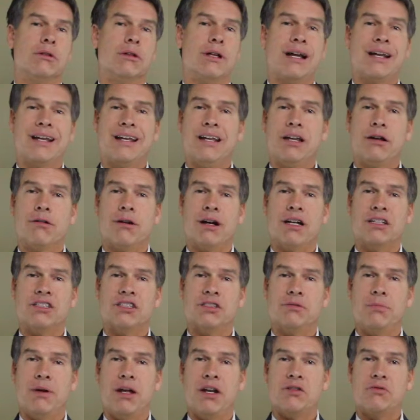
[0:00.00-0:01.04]
like any
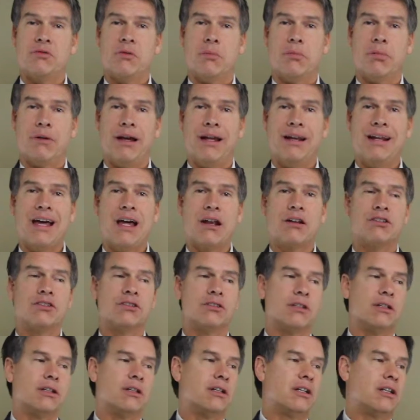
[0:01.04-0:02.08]
crisis management plan, how does
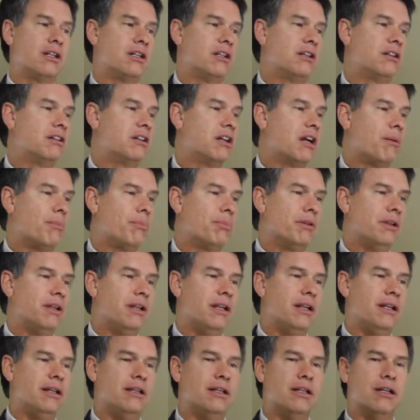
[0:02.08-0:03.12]
a
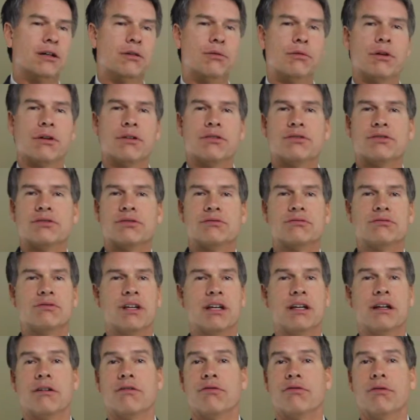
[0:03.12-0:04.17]
company deal with,
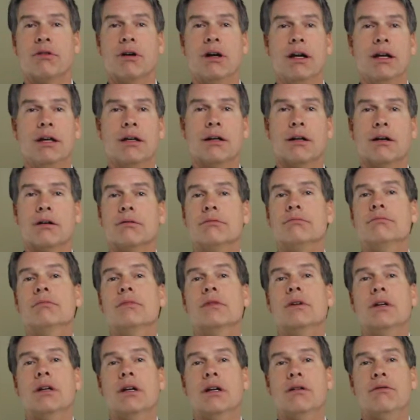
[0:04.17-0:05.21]
say, a
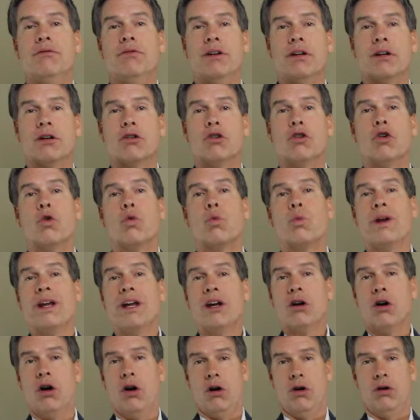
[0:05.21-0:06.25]
vehicle
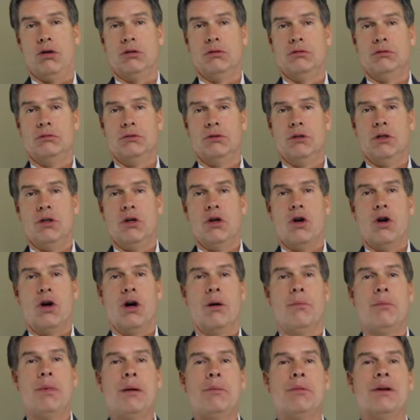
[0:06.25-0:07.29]
recall,
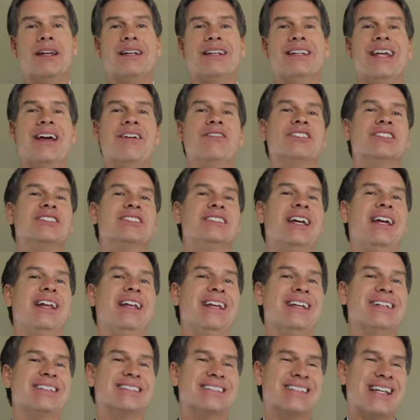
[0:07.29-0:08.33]
or maybe a
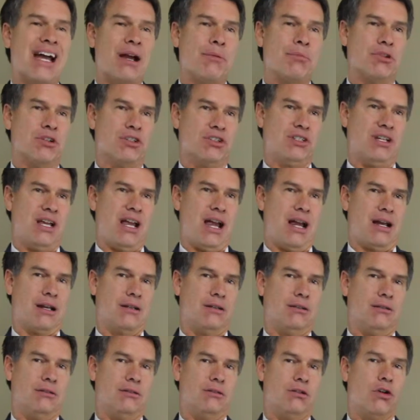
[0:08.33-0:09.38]
devastating cyber attack,
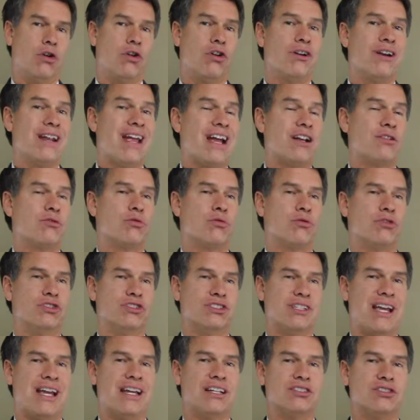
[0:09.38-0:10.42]
or a natural
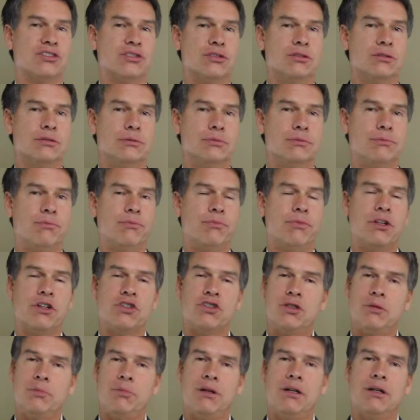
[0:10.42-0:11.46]
disaster? There
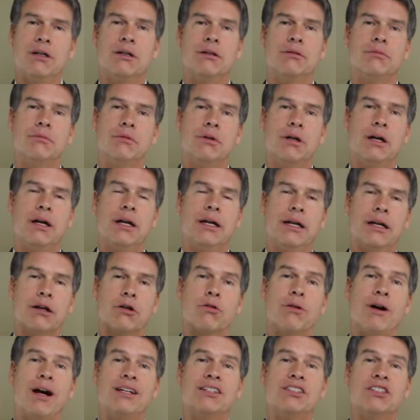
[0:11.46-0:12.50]
should be a
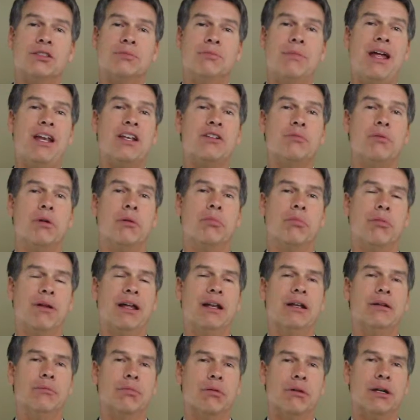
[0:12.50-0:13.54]
crisis management
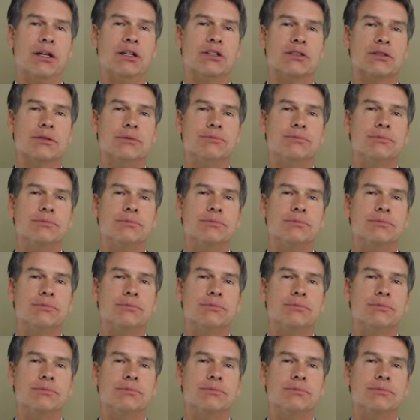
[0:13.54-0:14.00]
plan in place,